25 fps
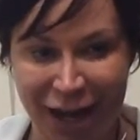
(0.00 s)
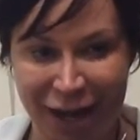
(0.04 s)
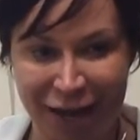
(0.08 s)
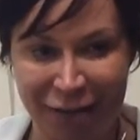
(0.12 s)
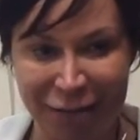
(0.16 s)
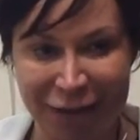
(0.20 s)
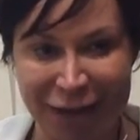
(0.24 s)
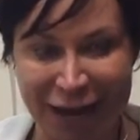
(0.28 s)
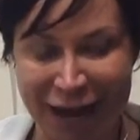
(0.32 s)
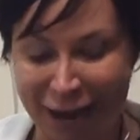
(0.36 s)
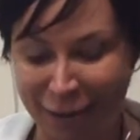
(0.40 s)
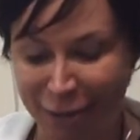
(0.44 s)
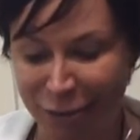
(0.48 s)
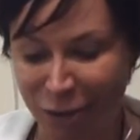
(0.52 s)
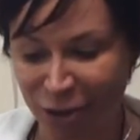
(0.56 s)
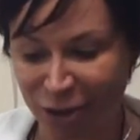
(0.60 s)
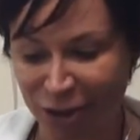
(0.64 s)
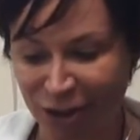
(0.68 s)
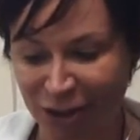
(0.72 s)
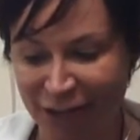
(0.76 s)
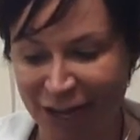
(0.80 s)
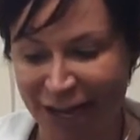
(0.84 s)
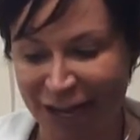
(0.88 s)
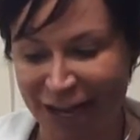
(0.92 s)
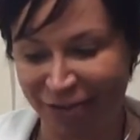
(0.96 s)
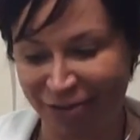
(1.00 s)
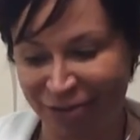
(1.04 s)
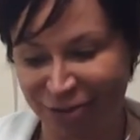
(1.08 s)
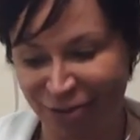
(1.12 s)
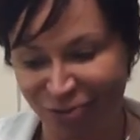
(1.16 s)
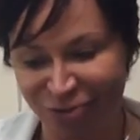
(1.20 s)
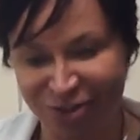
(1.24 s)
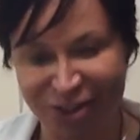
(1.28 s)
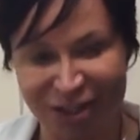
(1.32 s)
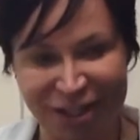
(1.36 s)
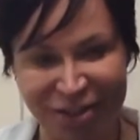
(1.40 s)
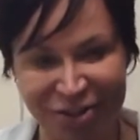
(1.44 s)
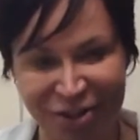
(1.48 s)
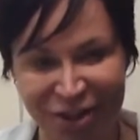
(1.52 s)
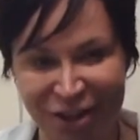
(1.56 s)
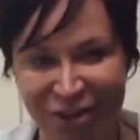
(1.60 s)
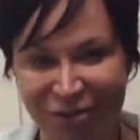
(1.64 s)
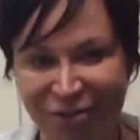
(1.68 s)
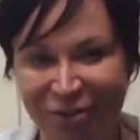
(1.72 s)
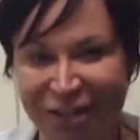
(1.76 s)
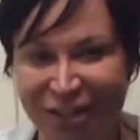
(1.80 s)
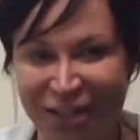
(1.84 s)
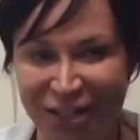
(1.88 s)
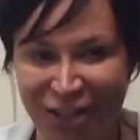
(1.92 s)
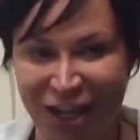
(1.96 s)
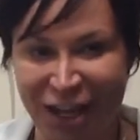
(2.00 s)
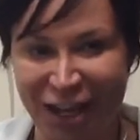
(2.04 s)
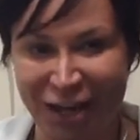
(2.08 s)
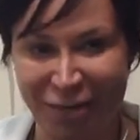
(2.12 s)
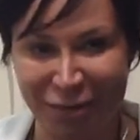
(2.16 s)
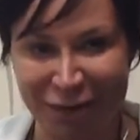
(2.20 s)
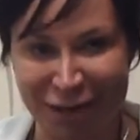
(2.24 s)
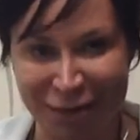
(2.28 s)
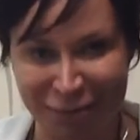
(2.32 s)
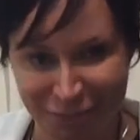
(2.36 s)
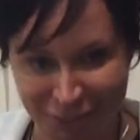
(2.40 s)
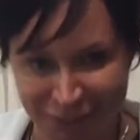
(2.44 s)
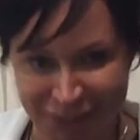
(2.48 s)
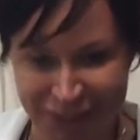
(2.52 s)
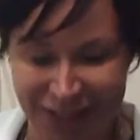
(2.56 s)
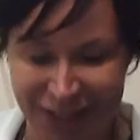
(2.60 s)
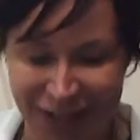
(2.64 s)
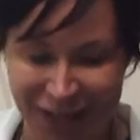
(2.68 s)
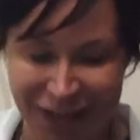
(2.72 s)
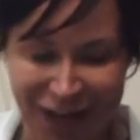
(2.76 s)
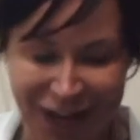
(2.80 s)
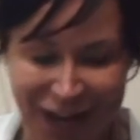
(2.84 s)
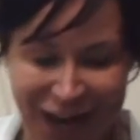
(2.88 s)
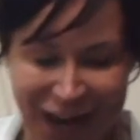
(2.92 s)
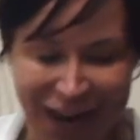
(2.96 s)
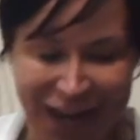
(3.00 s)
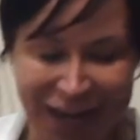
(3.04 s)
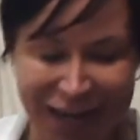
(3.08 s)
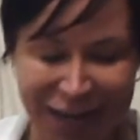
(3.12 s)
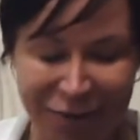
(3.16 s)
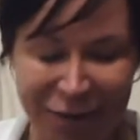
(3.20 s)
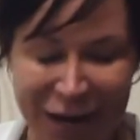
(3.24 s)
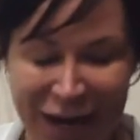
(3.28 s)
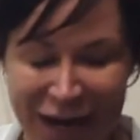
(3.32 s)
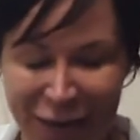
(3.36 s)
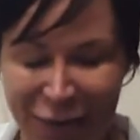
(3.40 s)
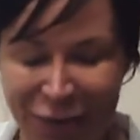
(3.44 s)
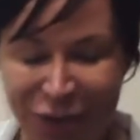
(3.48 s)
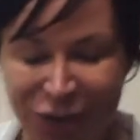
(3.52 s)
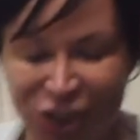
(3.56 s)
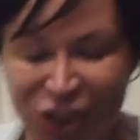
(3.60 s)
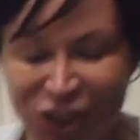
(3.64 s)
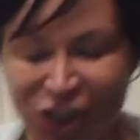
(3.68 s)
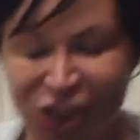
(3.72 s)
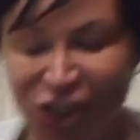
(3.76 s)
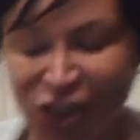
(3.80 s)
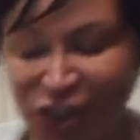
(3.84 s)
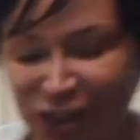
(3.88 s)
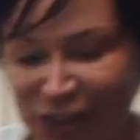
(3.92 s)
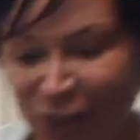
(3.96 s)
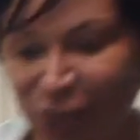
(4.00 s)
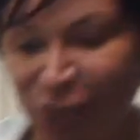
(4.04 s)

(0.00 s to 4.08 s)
And our model here has already got lovely shaped lips anyway, but she just